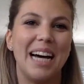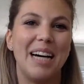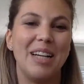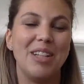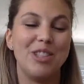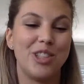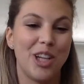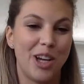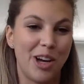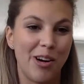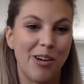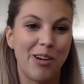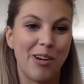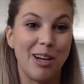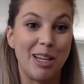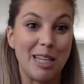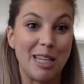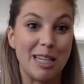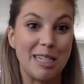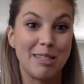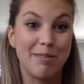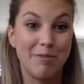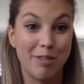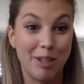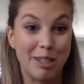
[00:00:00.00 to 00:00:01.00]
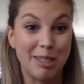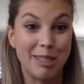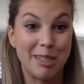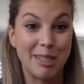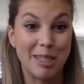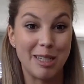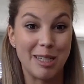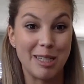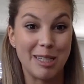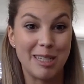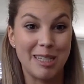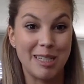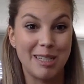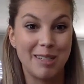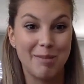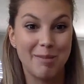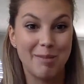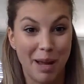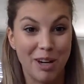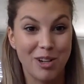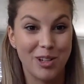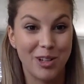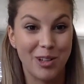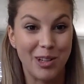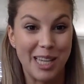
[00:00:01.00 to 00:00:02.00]
generalist versus
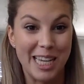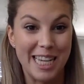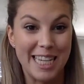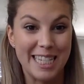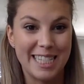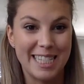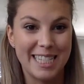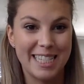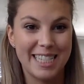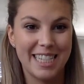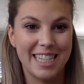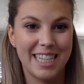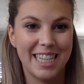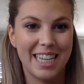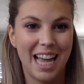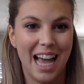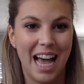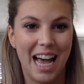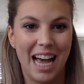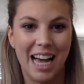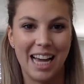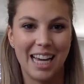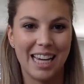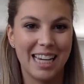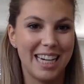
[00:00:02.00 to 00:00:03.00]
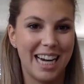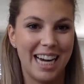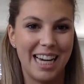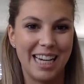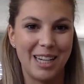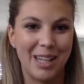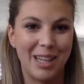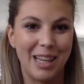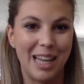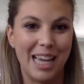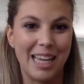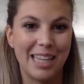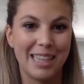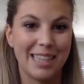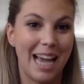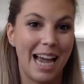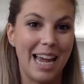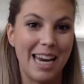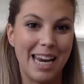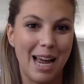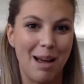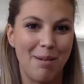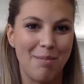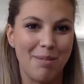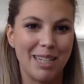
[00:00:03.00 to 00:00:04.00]
specialist kind of like
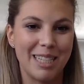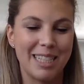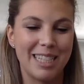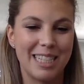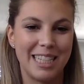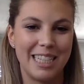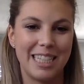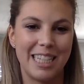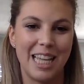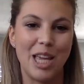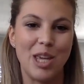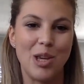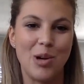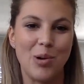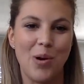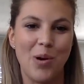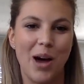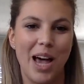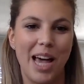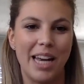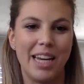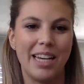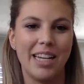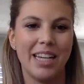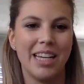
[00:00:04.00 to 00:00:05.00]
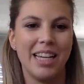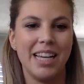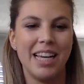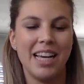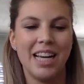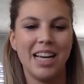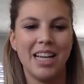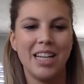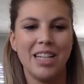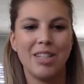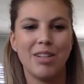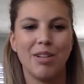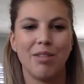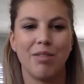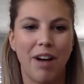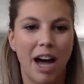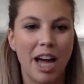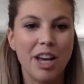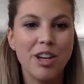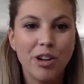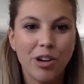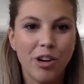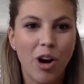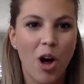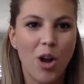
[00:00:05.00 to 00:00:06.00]
dynamics in the UN. So
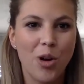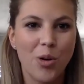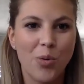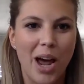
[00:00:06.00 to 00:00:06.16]
find your own